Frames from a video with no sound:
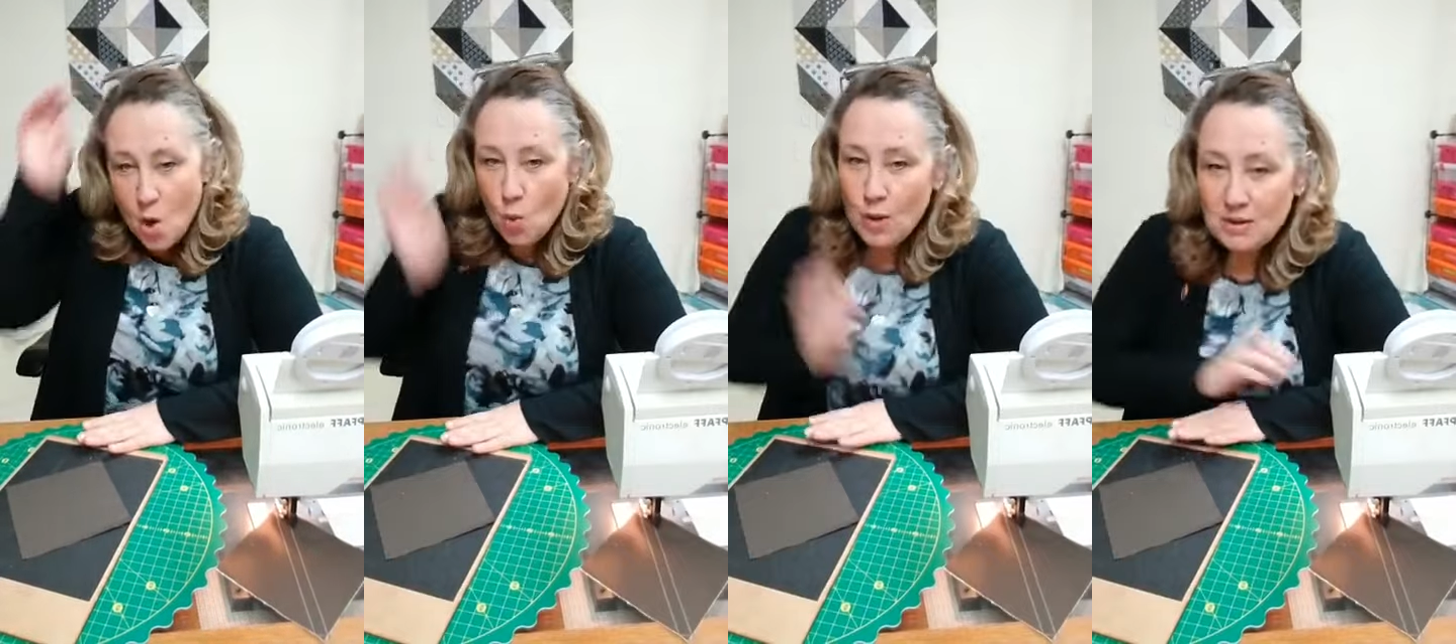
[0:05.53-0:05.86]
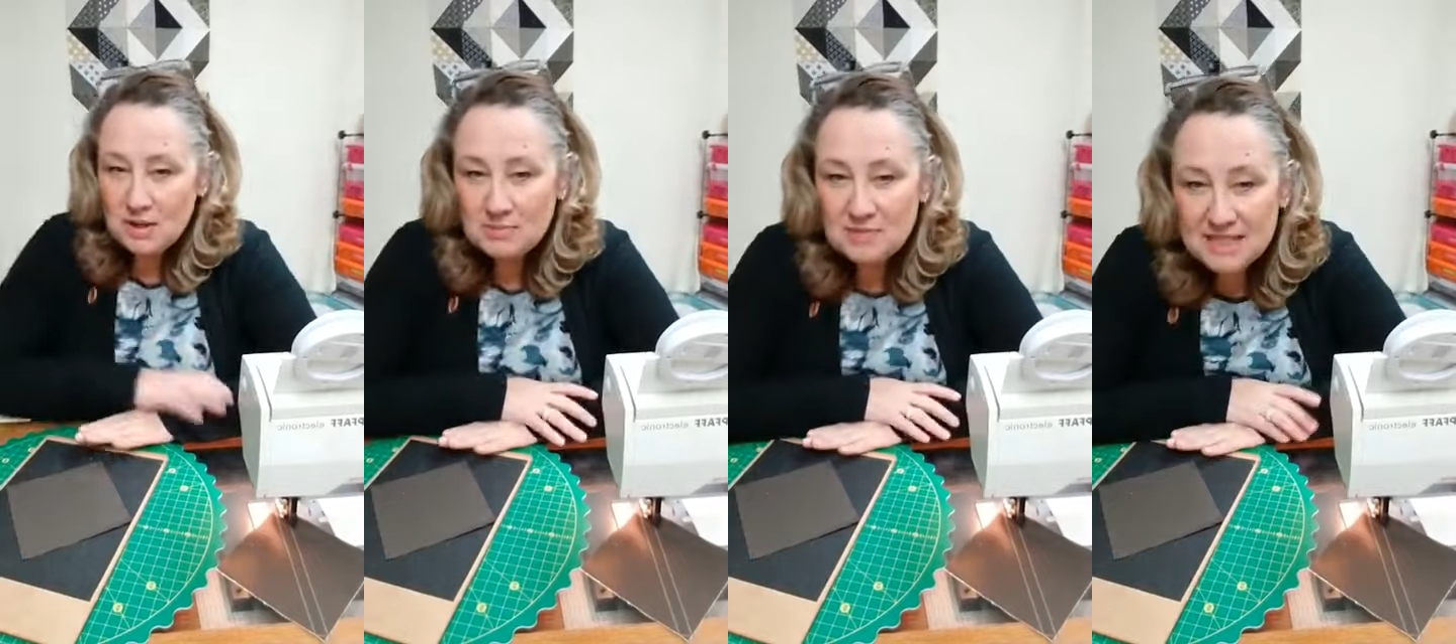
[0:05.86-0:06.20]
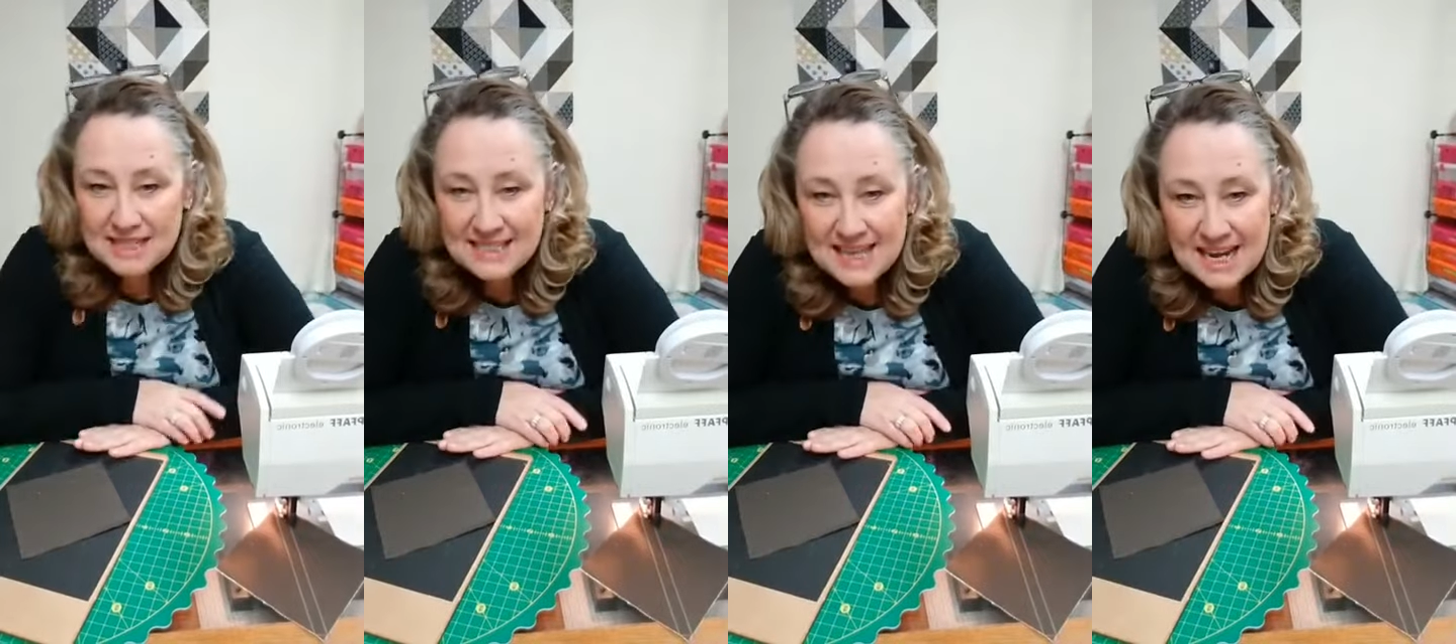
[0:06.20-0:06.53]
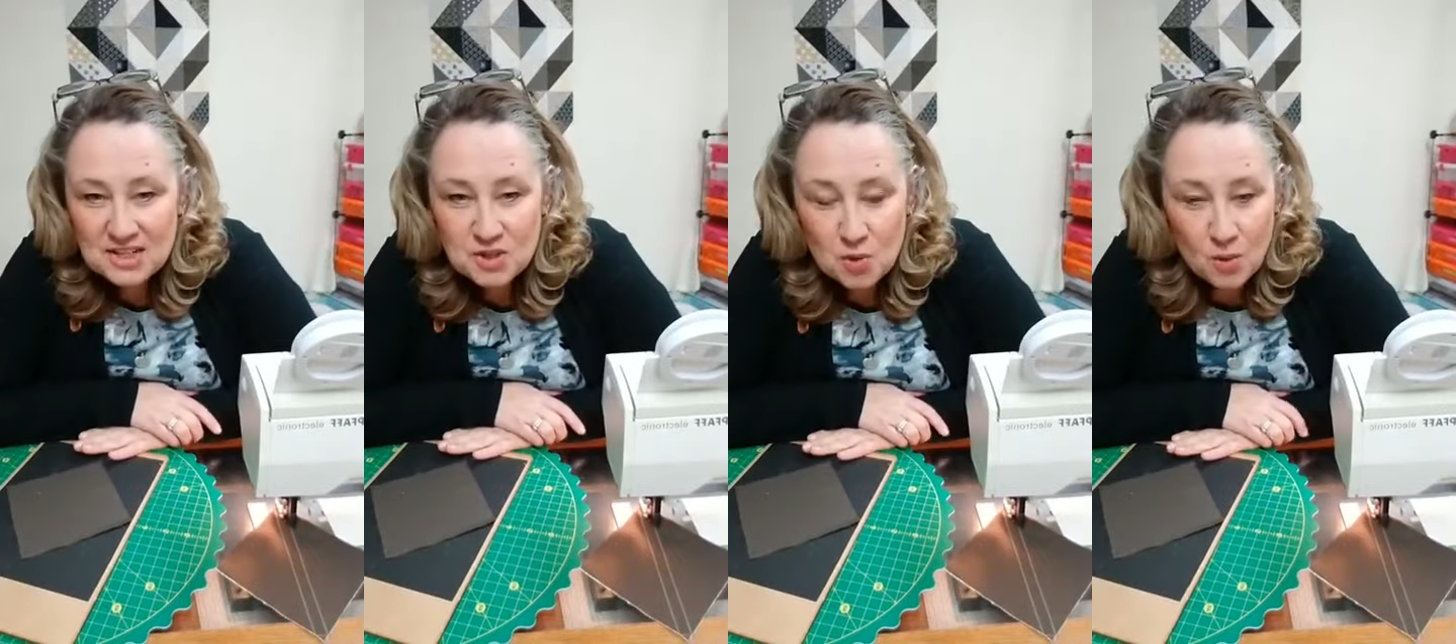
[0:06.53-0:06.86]
Welcome to day
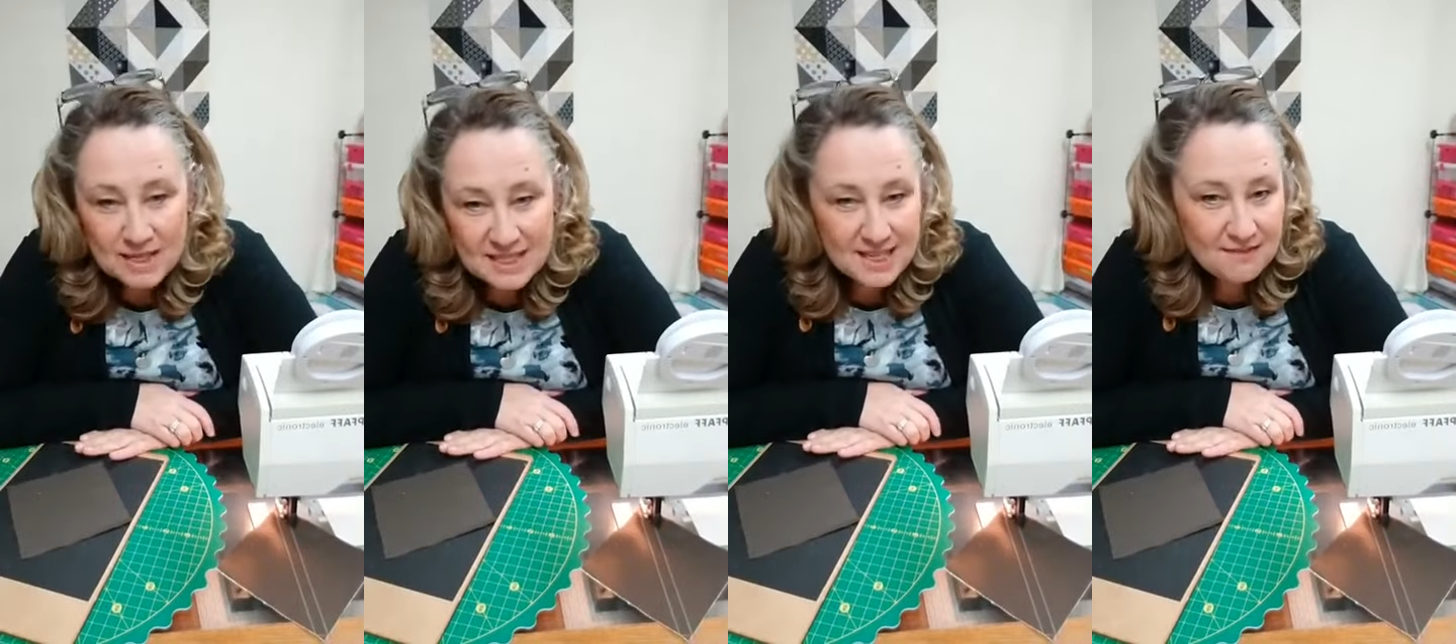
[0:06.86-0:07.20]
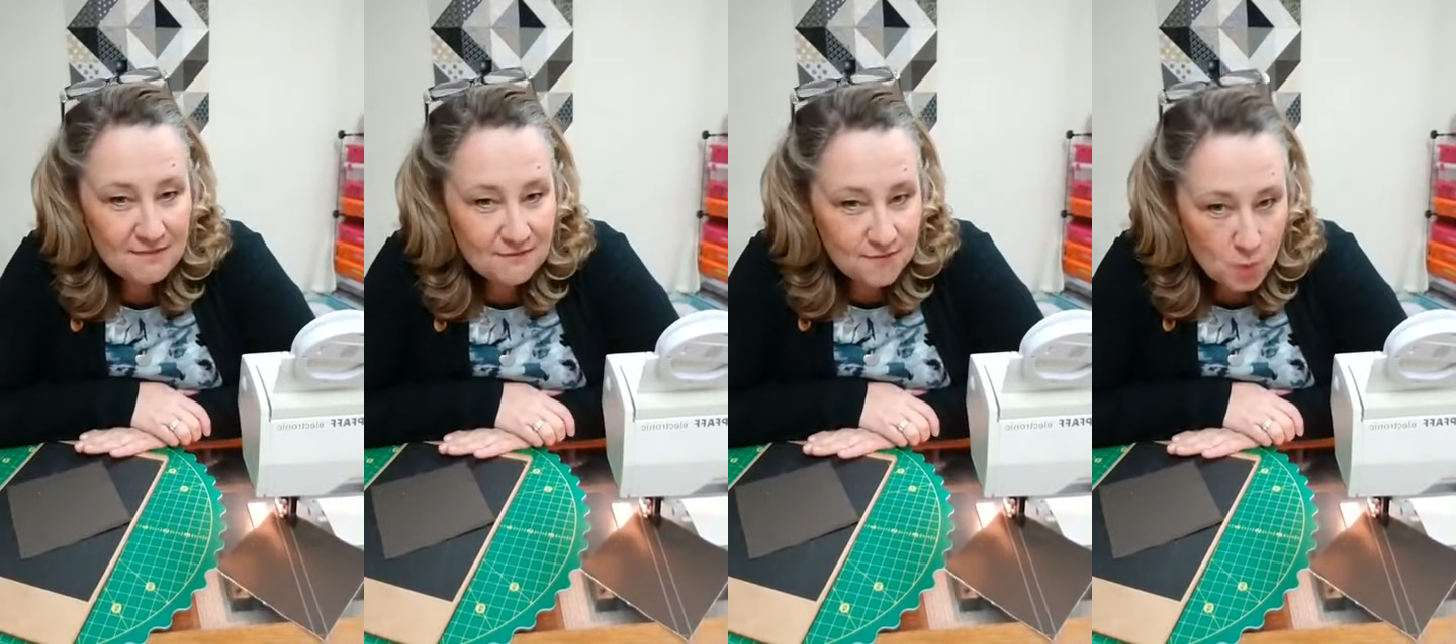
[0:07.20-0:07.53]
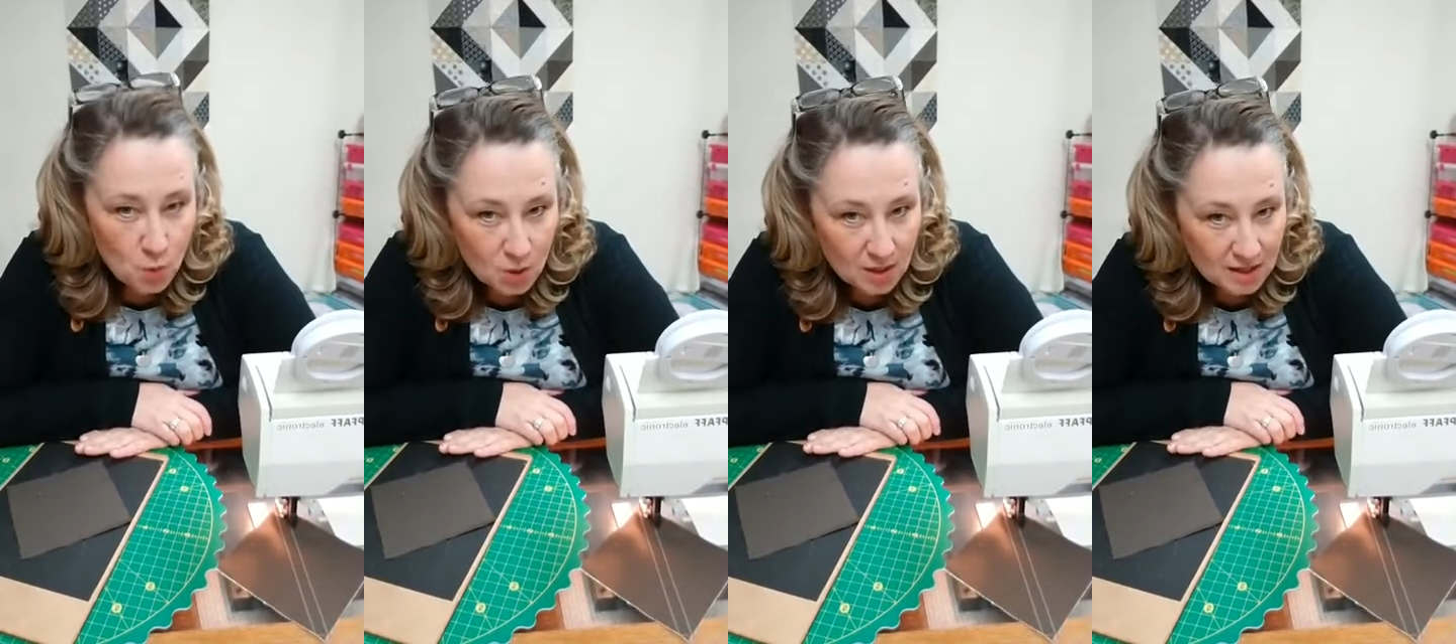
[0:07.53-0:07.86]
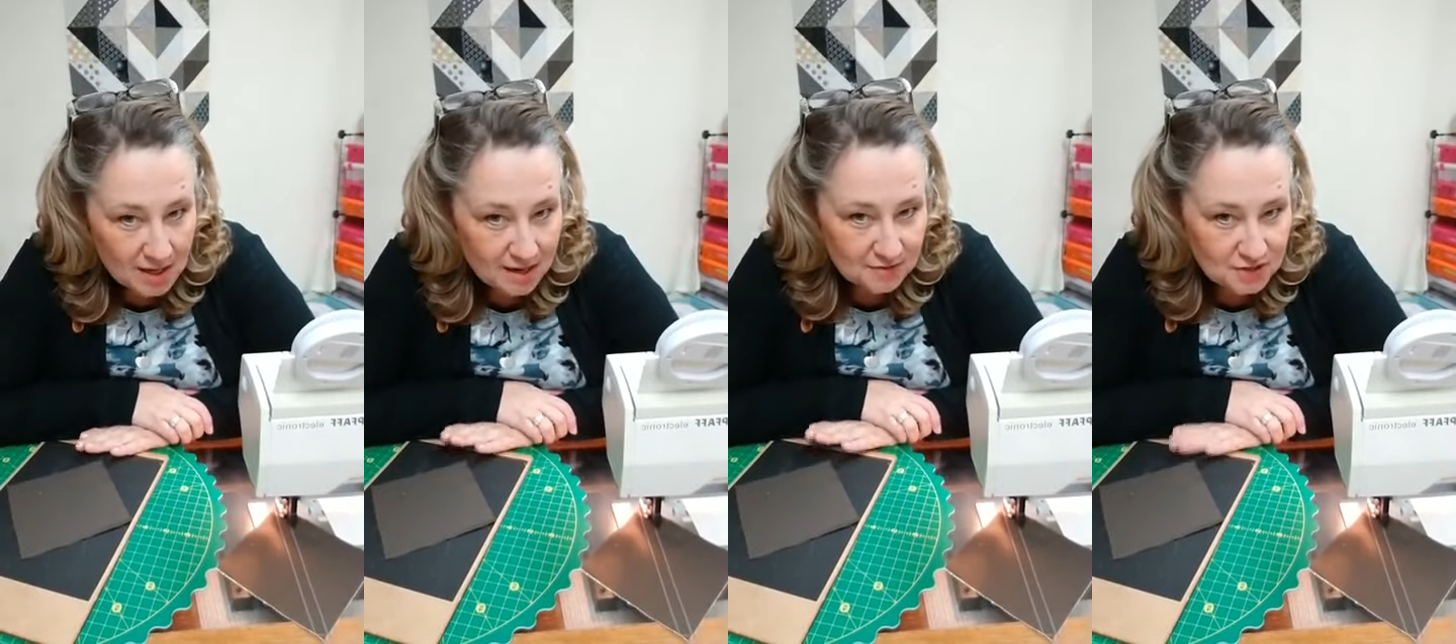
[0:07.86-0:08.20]

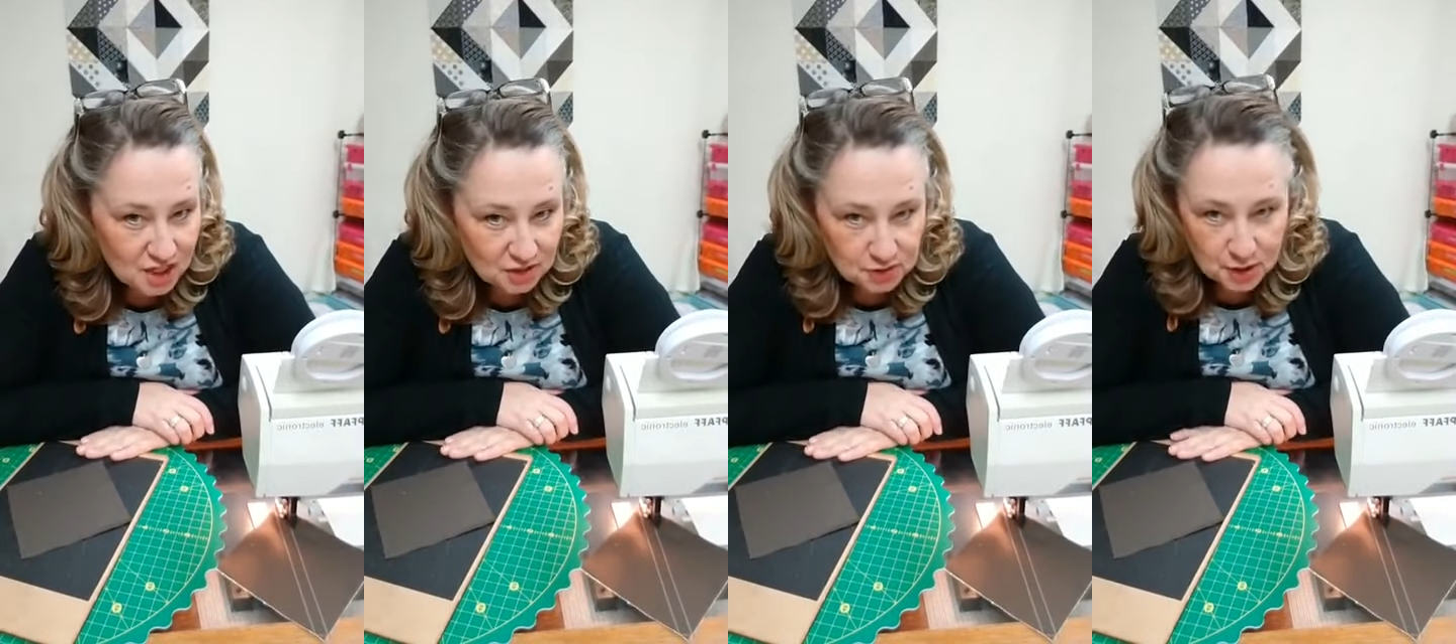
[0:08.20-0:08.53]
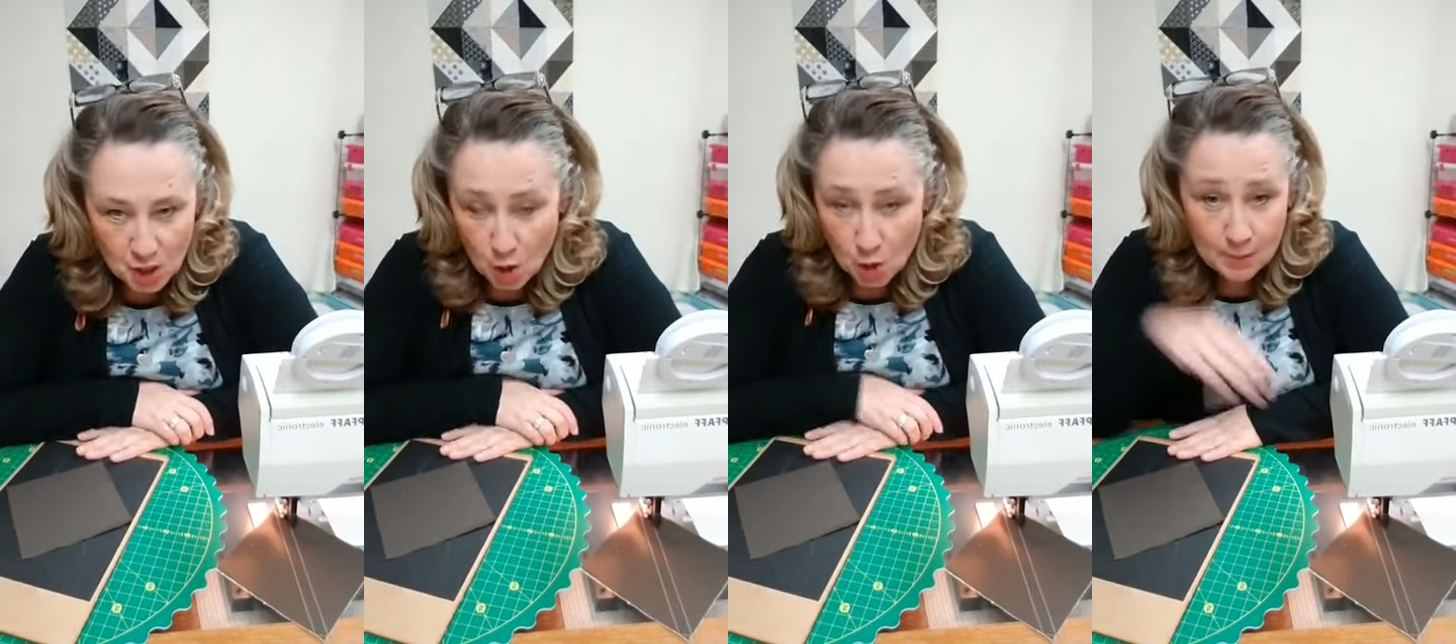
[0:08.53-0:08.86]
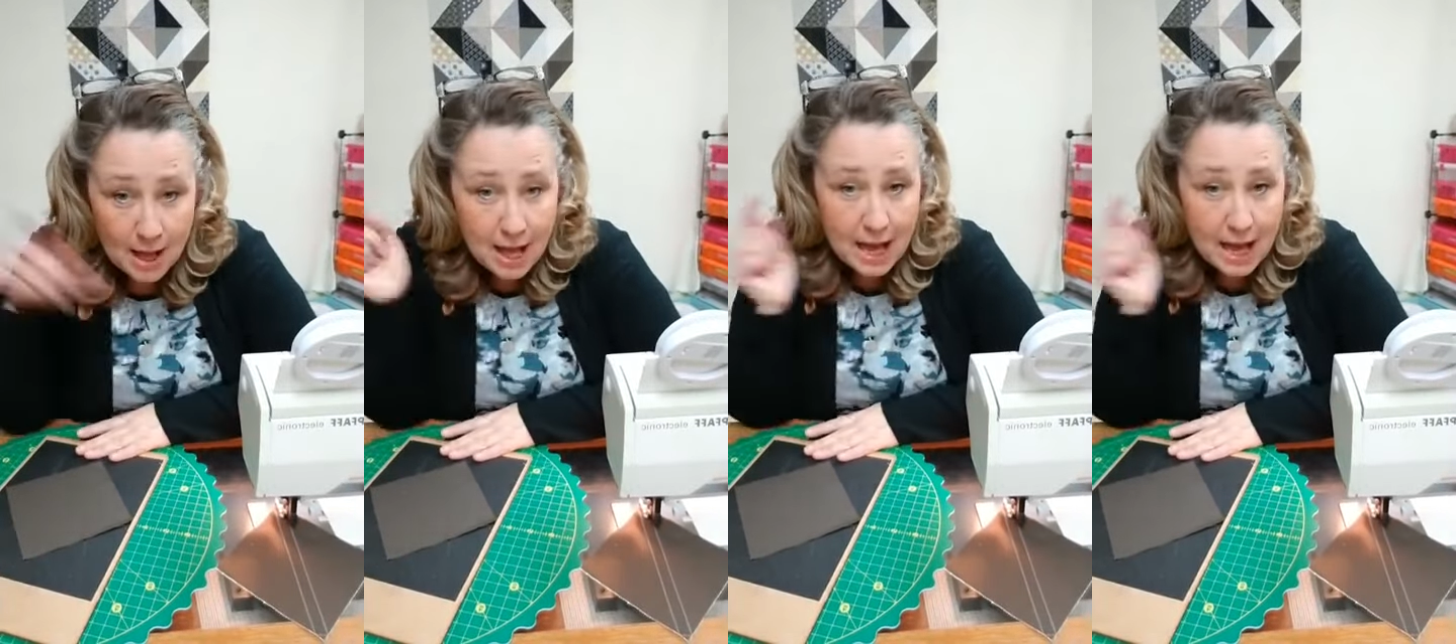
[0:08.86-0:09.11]
24 of Shelter at Home.